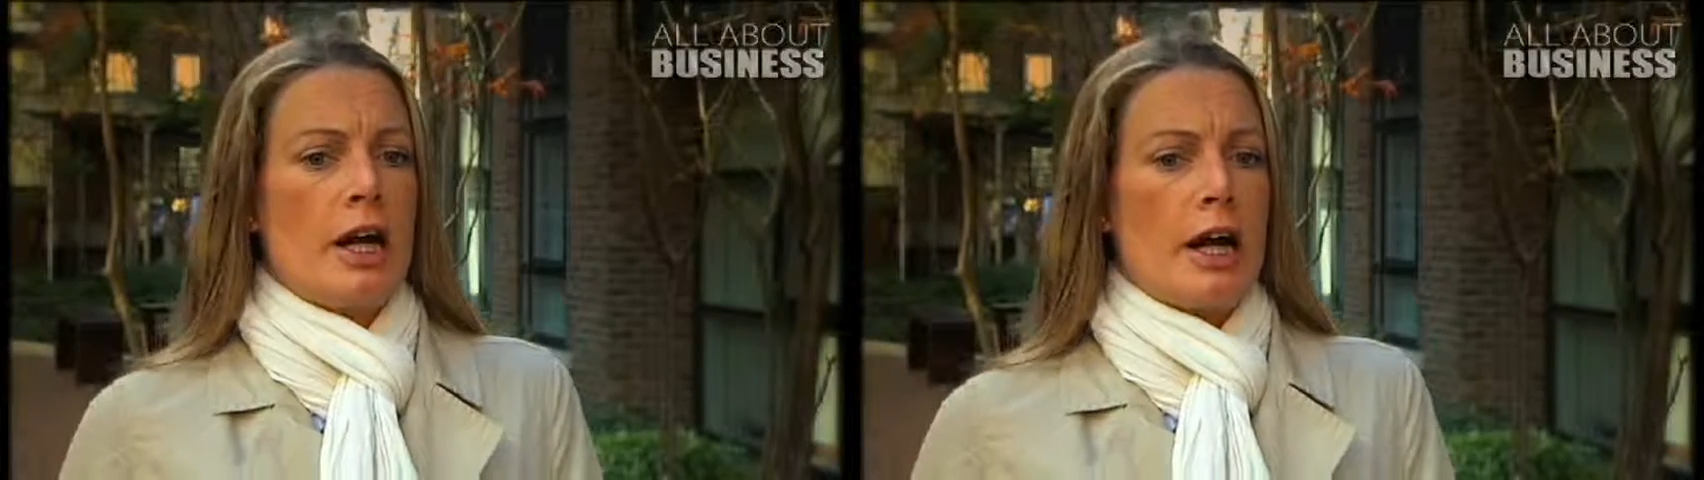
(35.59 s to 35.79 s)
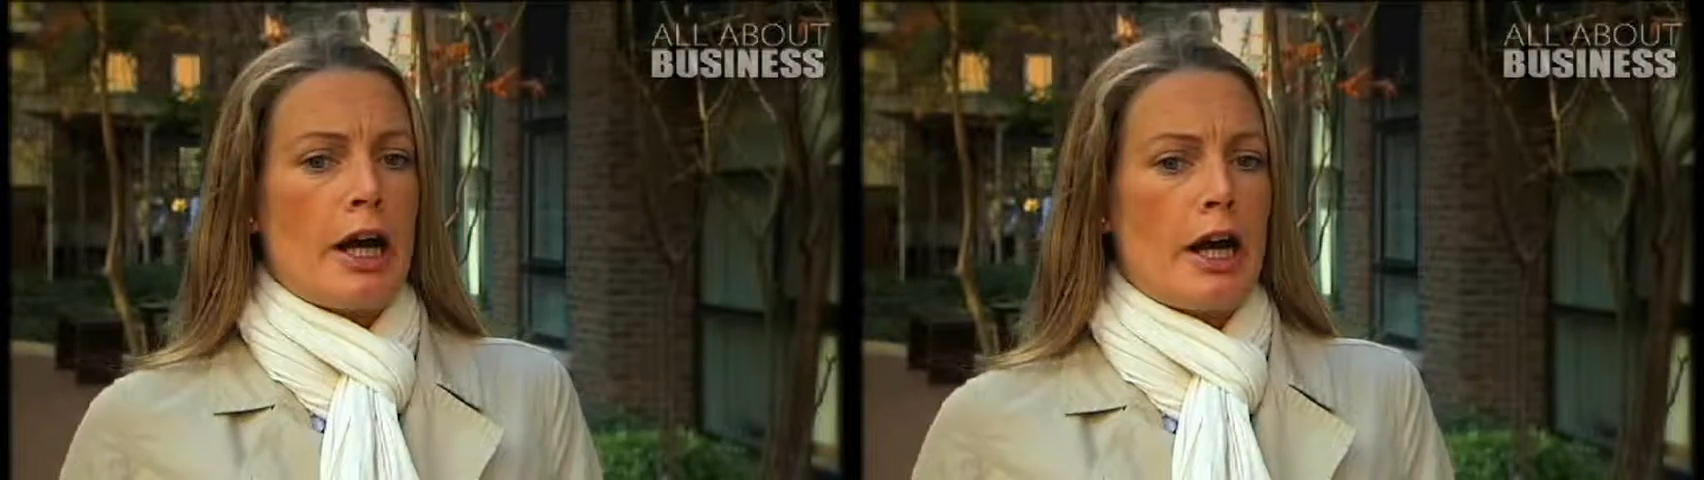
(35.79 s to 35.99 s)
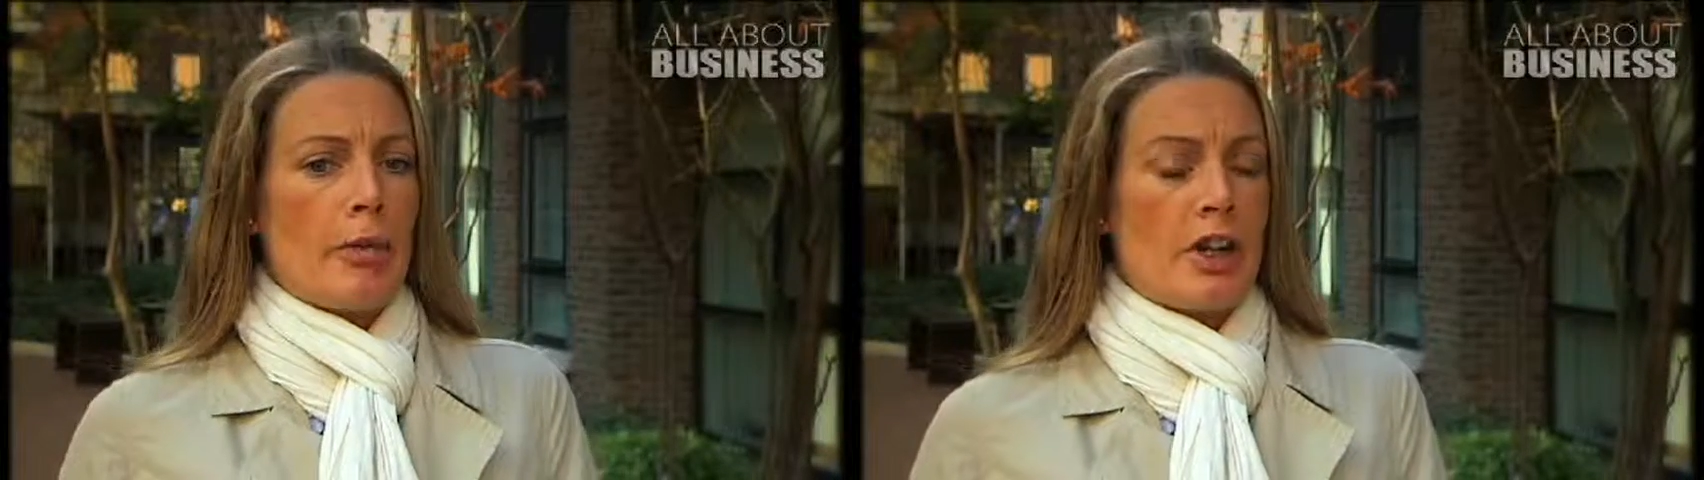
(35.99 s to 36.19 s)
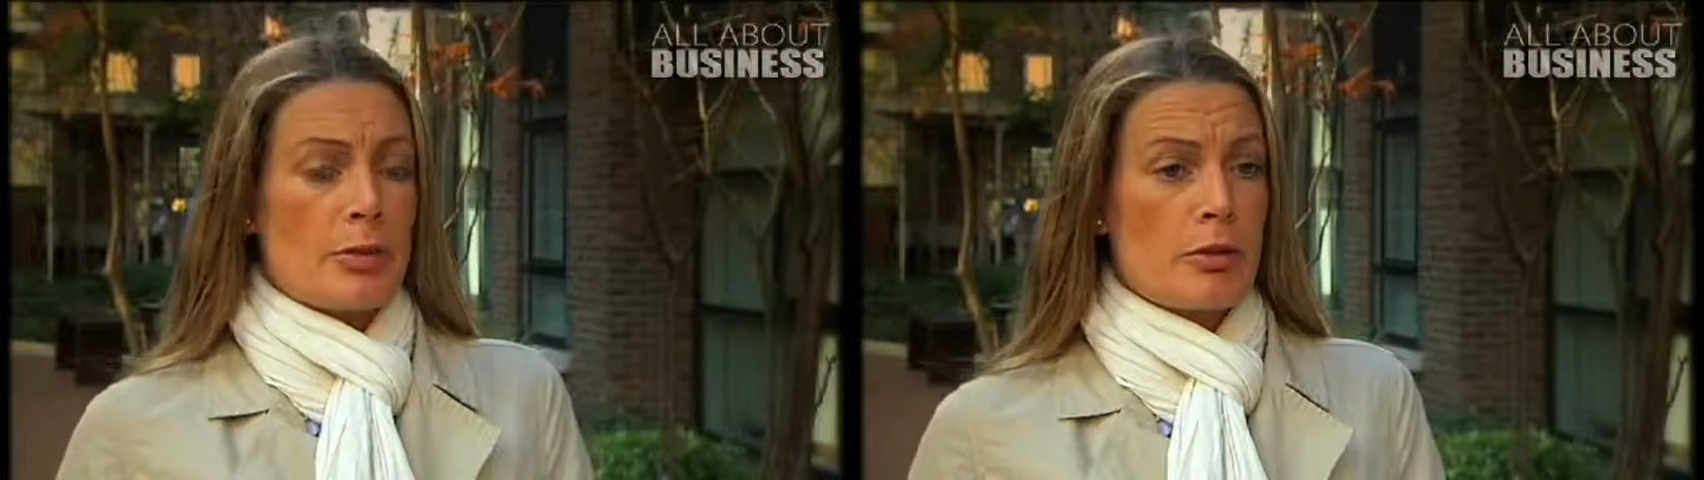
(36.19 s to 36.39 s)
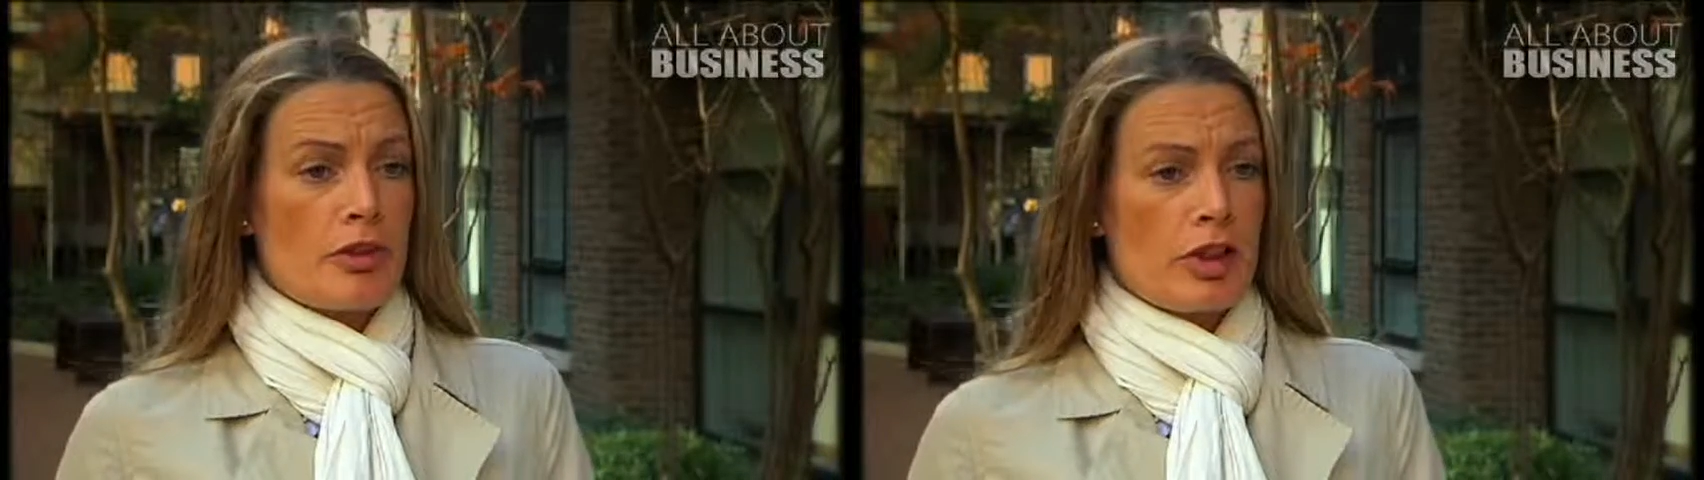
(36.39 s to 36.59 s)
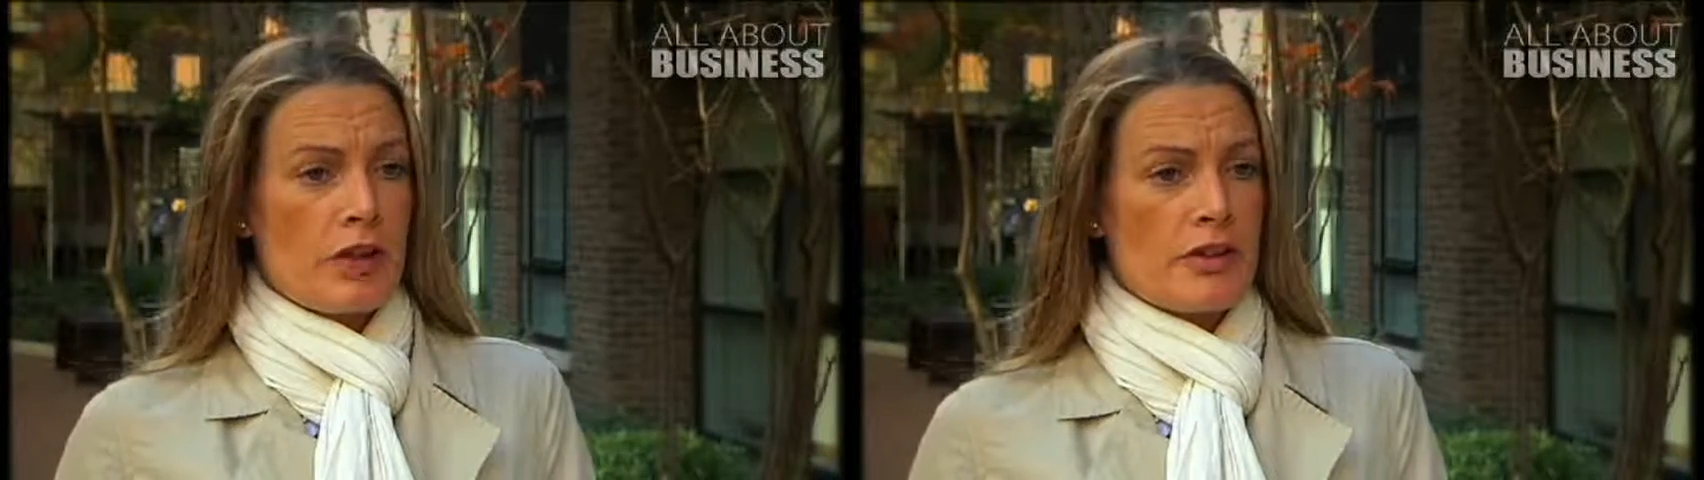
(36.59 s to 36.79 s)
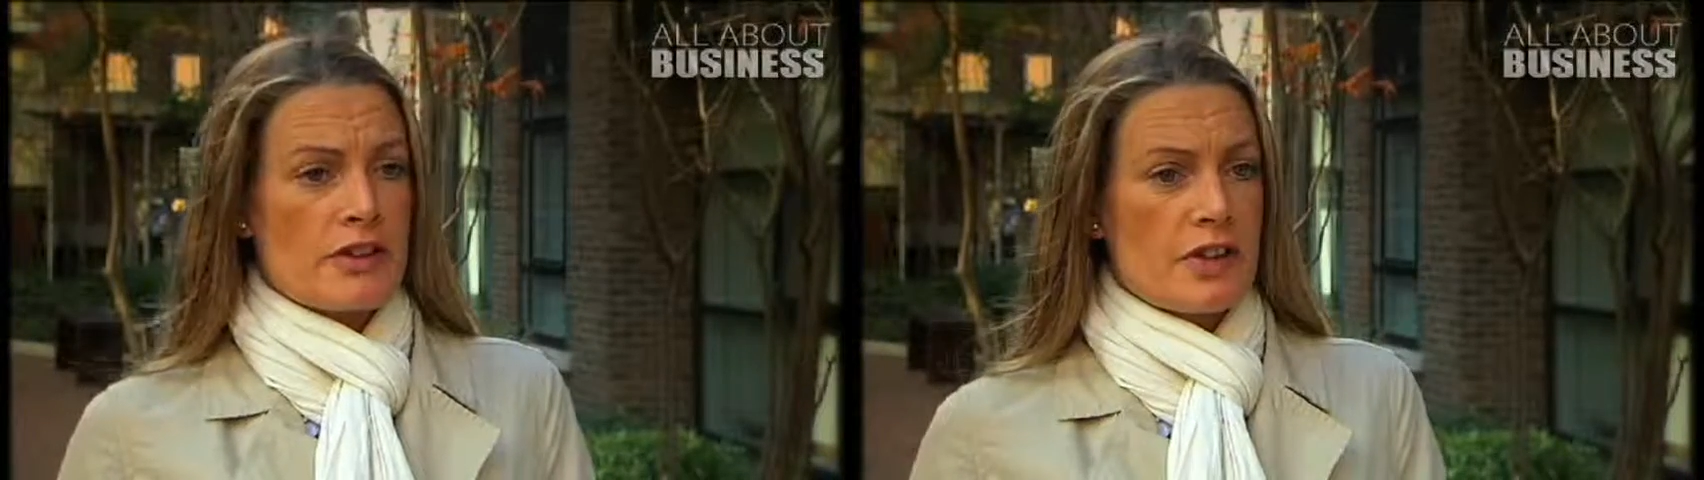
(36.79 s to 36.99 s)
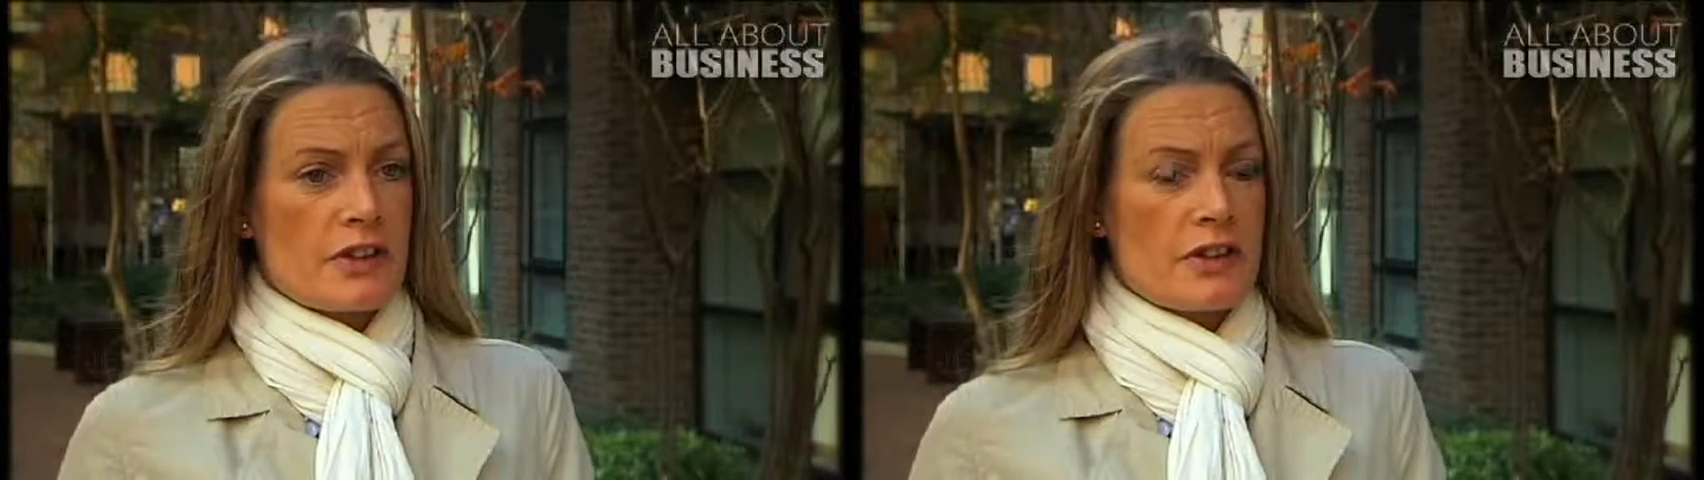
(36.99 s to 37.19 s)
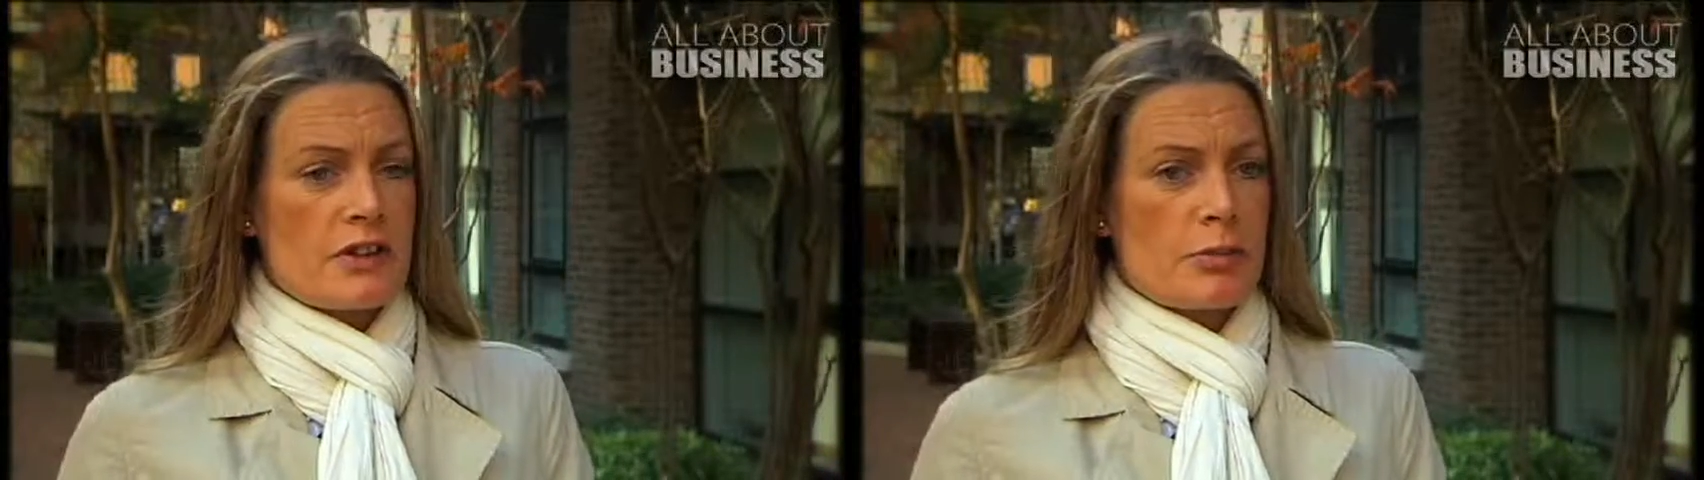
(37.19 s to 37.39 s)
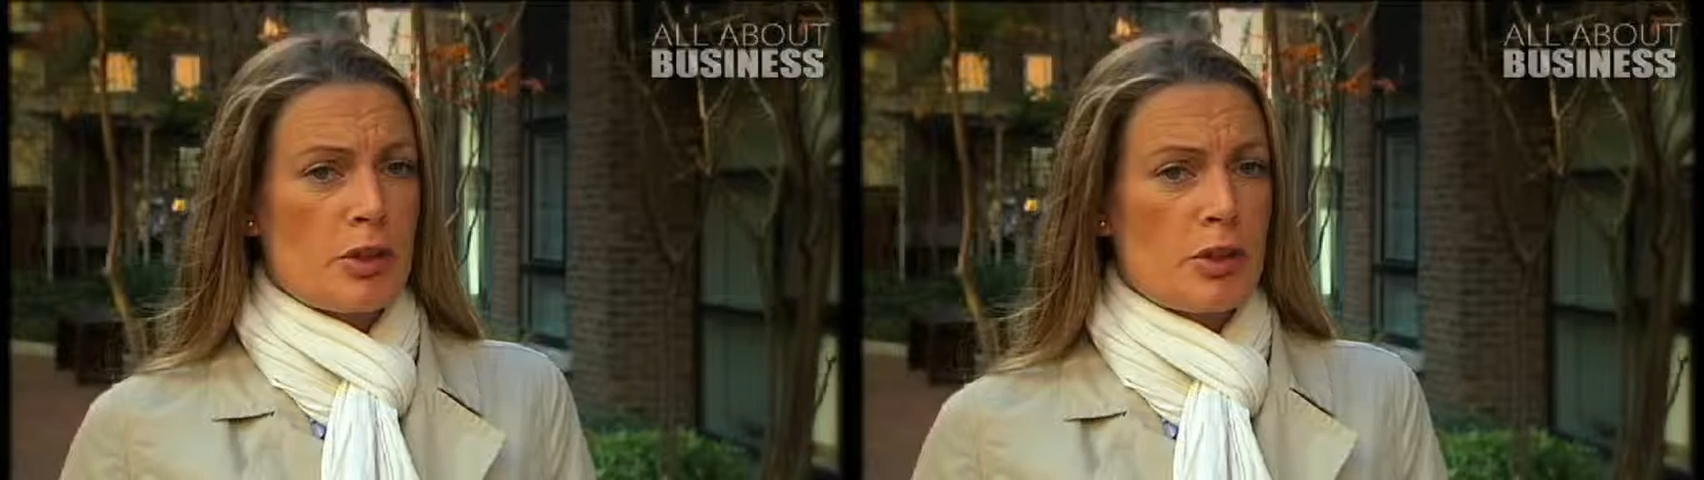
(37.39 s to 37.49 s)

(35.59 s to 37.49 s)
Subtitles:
And it's been running ever since,